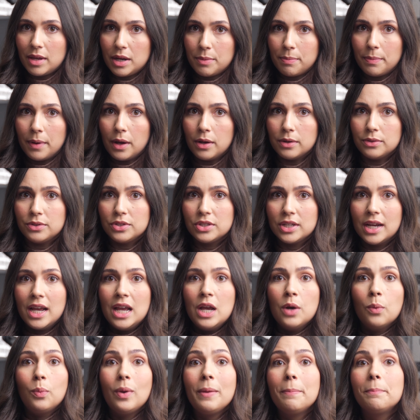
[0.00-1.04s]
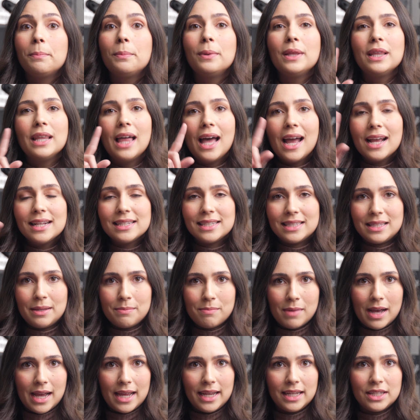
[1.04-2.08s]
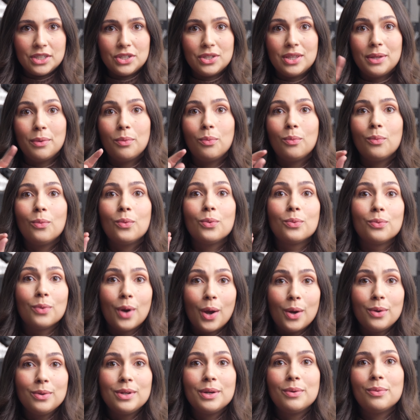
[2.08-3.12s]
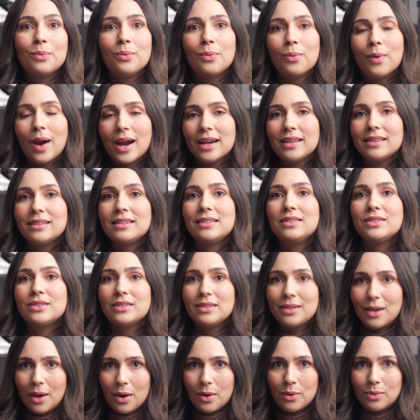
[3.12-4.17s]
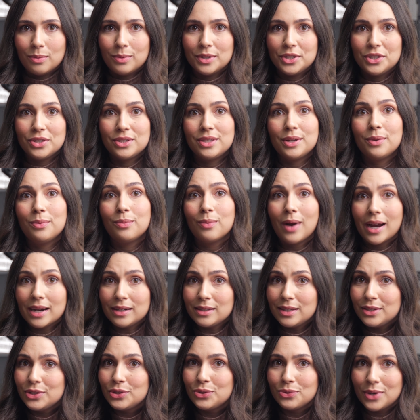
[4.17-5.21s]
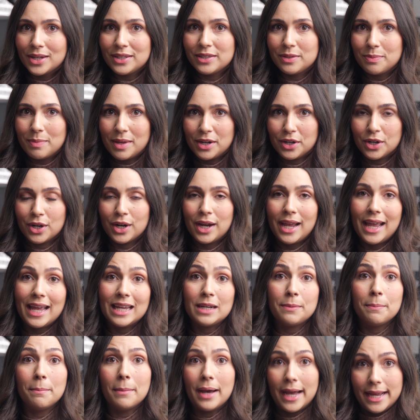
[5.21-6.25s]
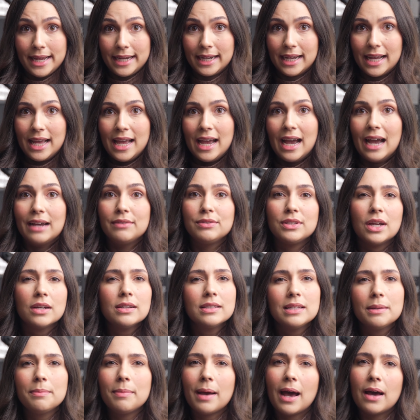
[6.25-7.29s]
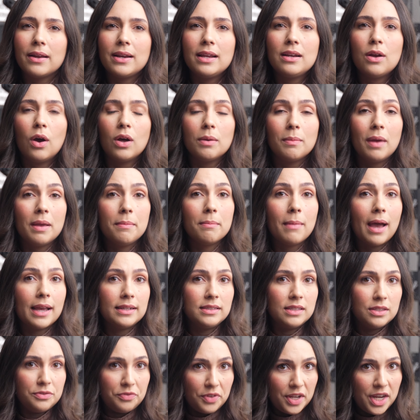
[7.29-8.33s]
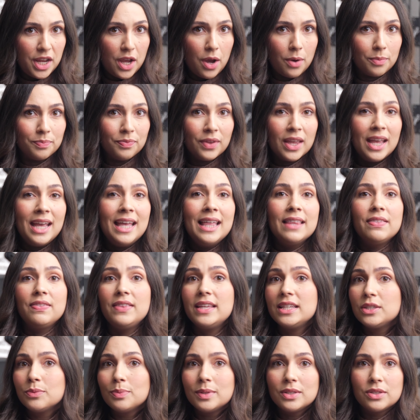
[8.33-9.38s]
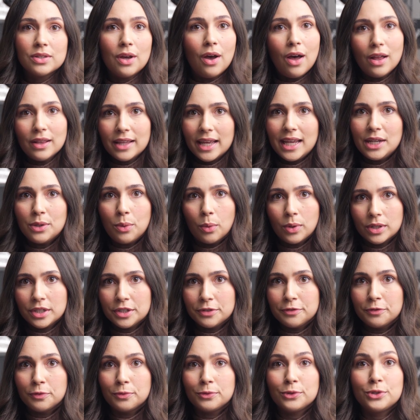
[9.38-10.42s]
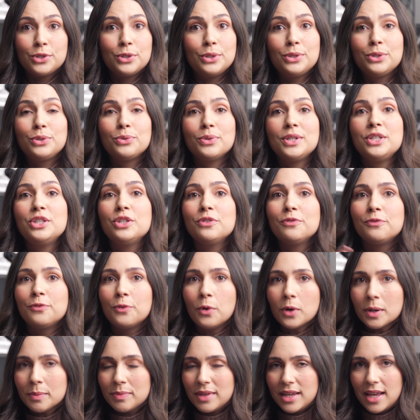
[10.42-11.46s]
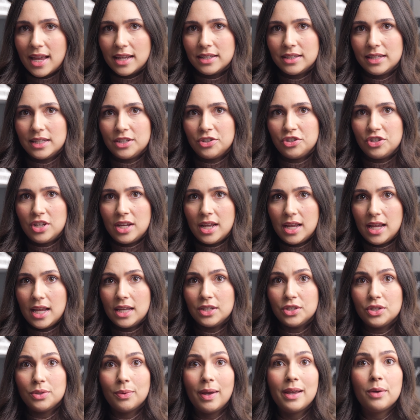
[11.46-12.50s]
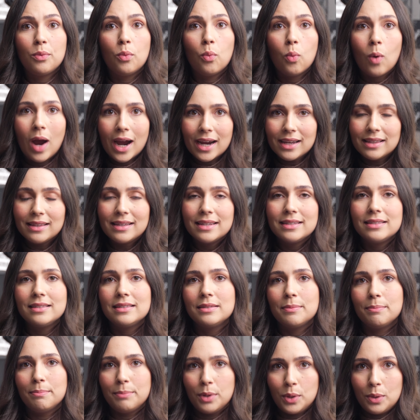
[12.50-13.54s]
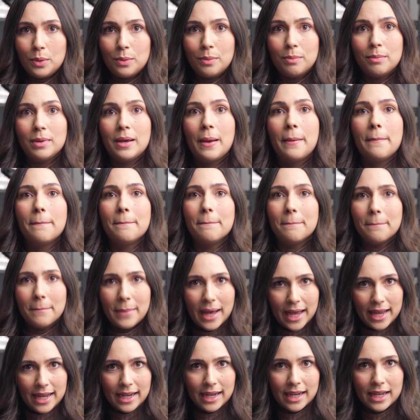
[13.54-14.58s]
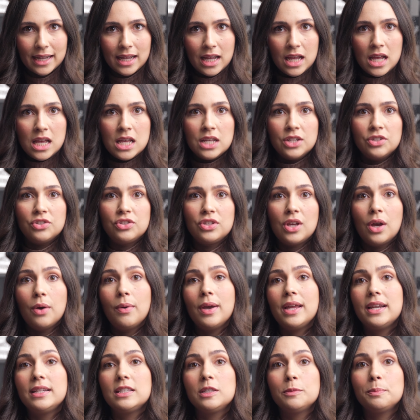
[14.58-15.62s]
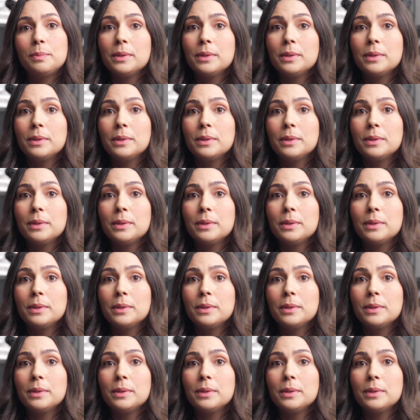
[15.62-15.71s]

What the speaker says: in post, we plugged the mic to the Rode Wireless Go, which is a wireless transmitter and mic. I've talked about it on my mics video. This was all in order to transform the NTG into a wireless boom mic. So it is